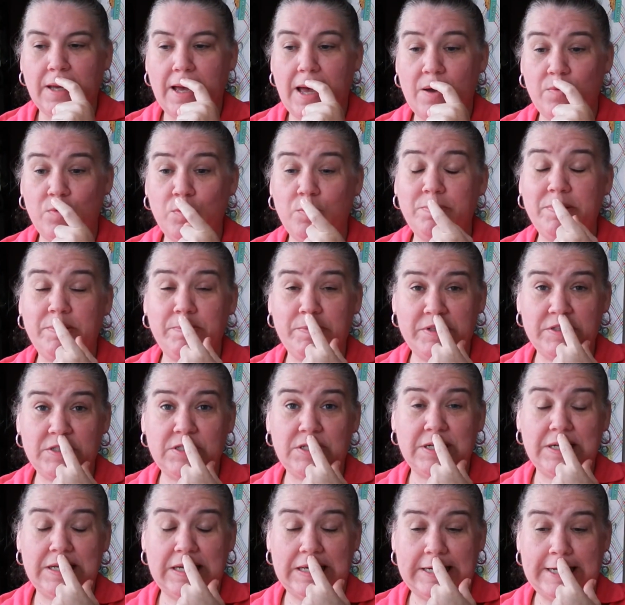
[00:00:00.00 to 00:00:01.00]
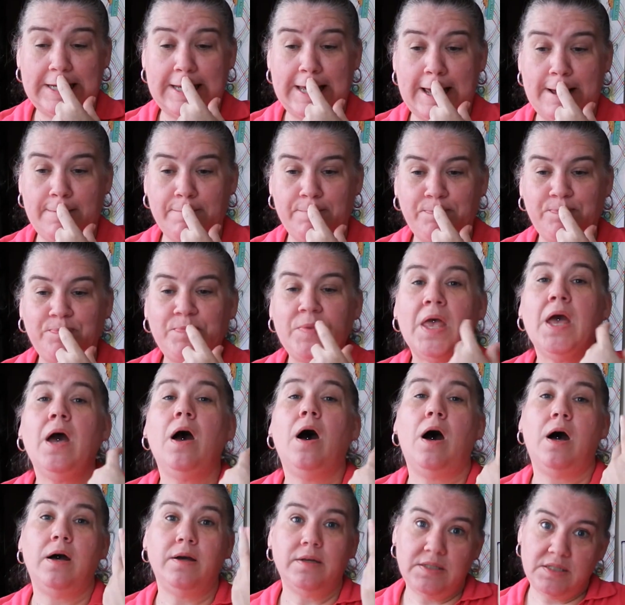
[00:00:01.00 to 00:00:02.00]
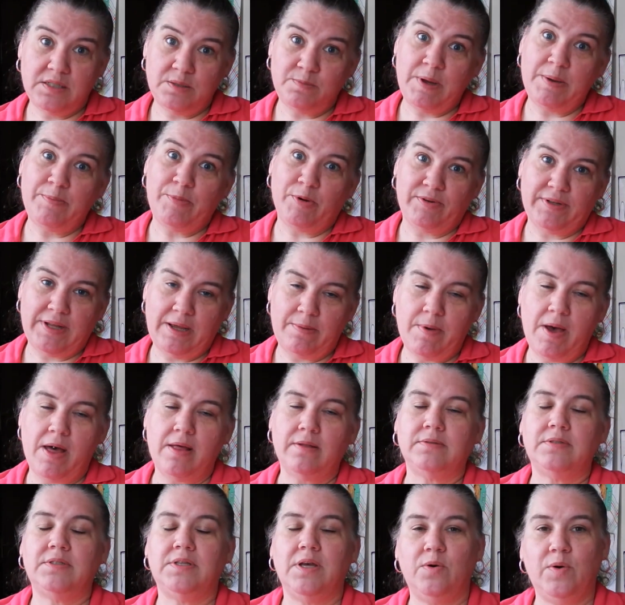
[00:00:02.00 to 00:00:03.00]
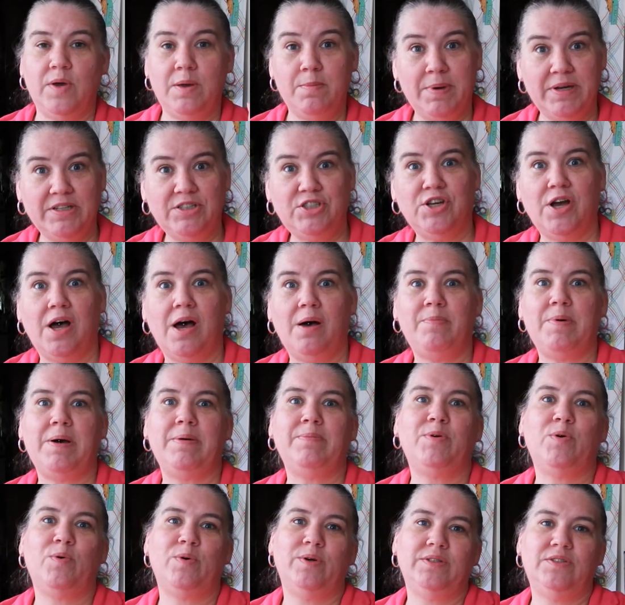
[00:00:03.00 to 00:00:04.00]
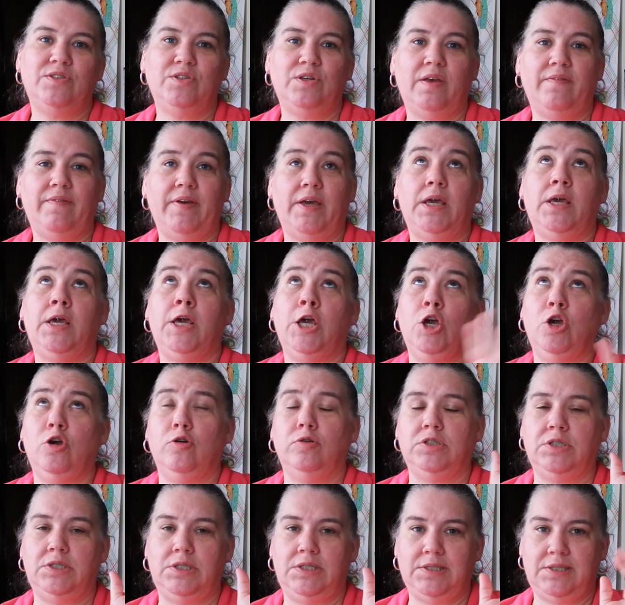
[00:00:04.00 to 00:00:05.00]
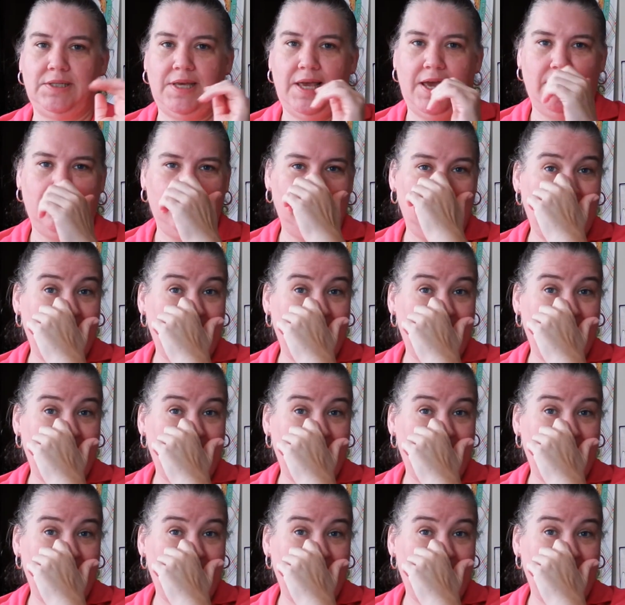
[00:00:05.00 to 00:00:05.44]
I will be mentioning it again. August is my birthday month, so in my shop, I'm going to give a huge discount,